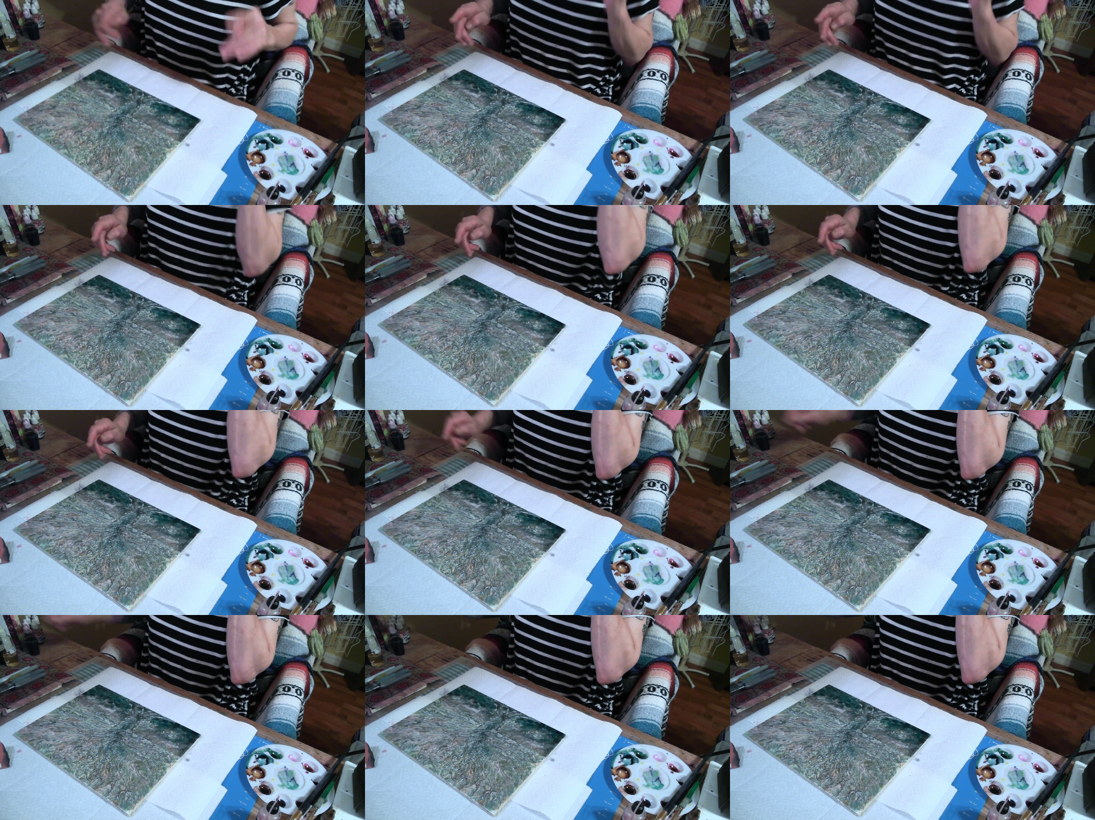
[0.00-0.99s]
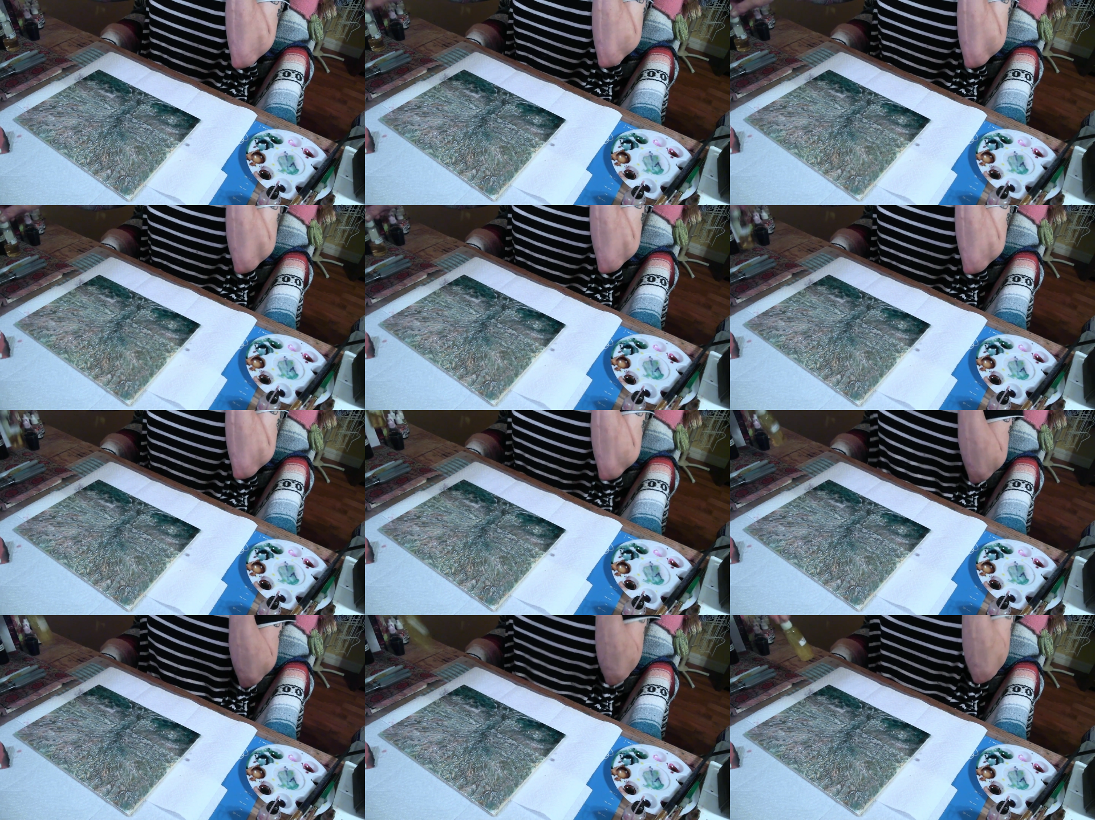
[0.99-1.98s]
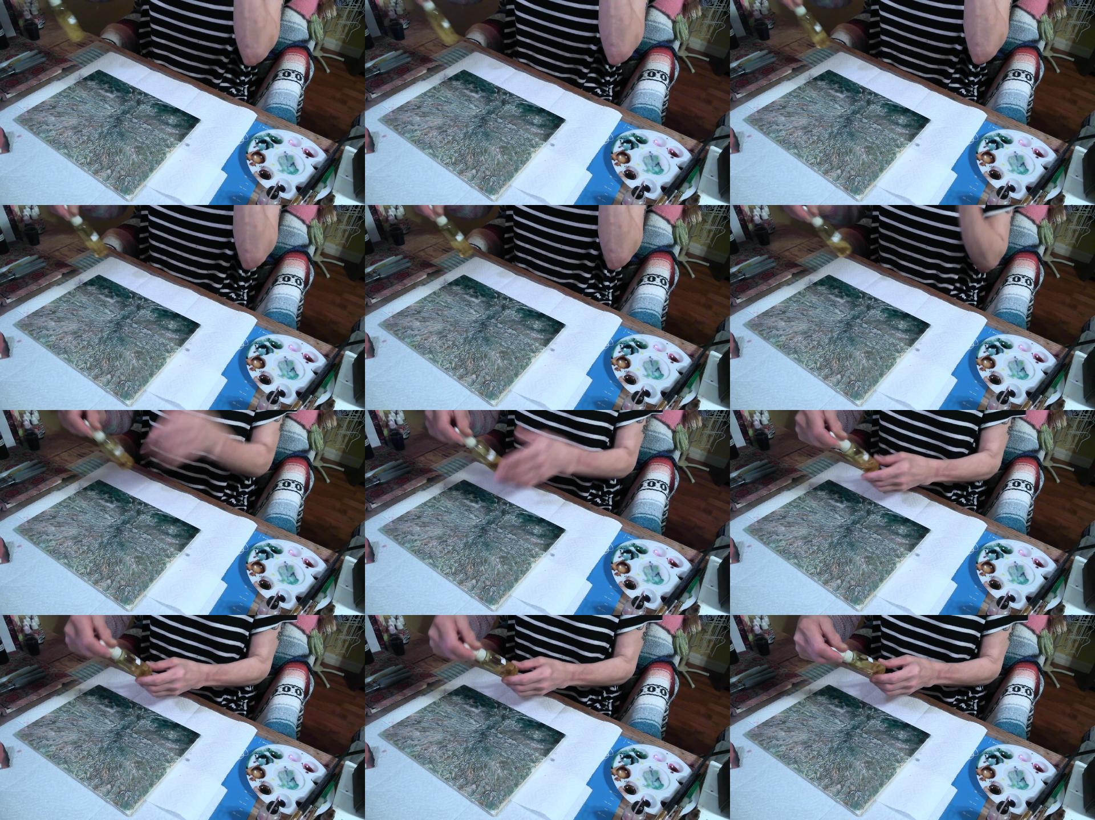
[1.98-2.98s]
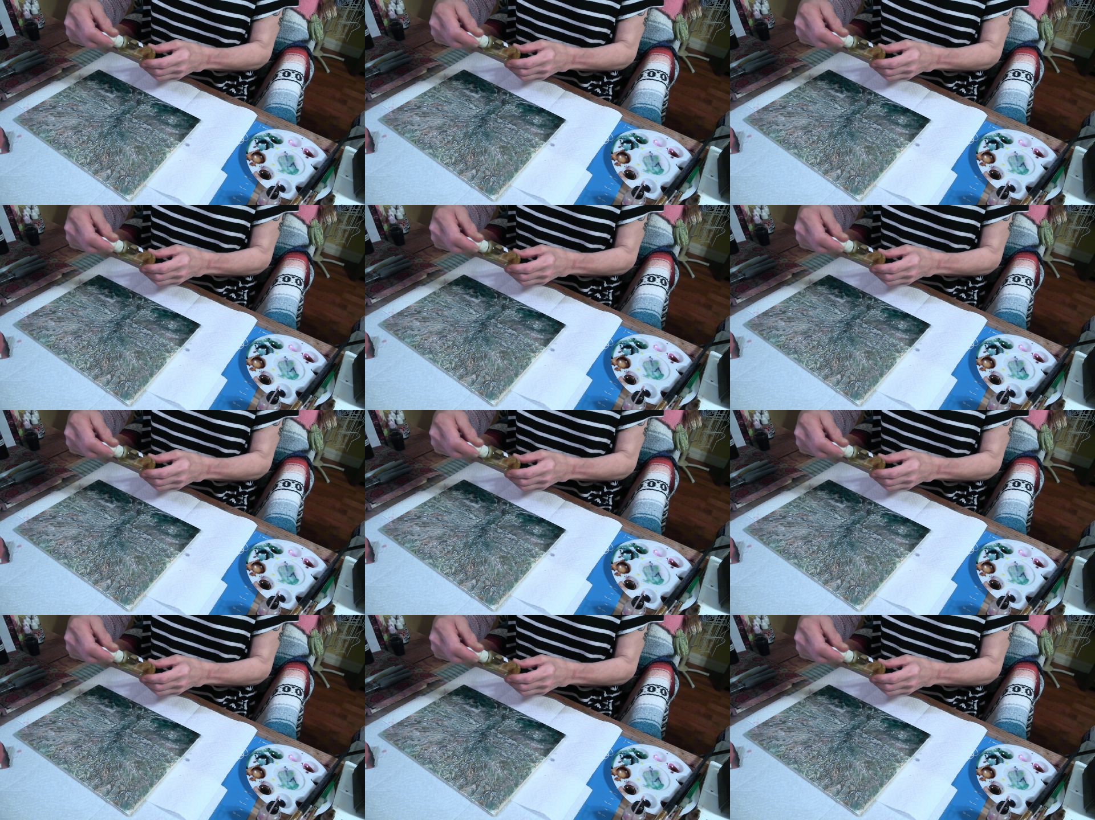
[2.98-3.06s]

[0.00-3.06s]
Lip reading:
(no speaker visible)